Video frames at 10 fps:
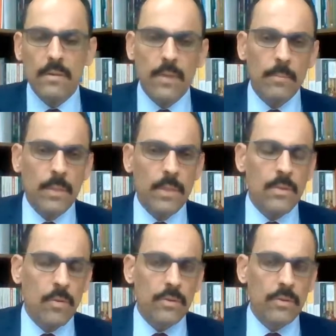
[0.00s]
some
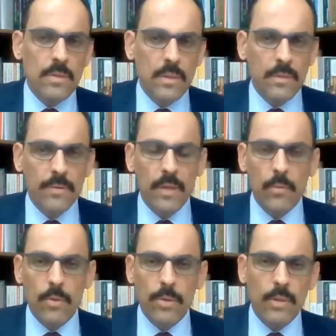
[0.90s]
in northern
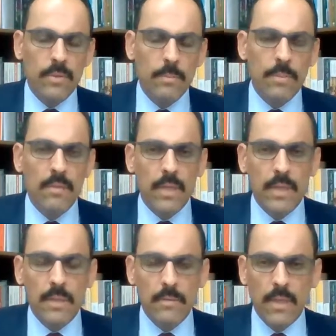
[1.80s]
Syria working with
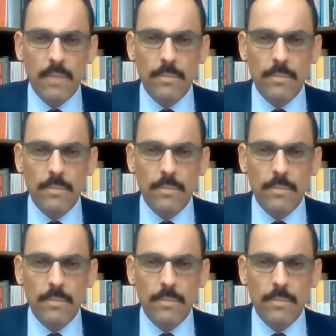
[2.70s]
PYD,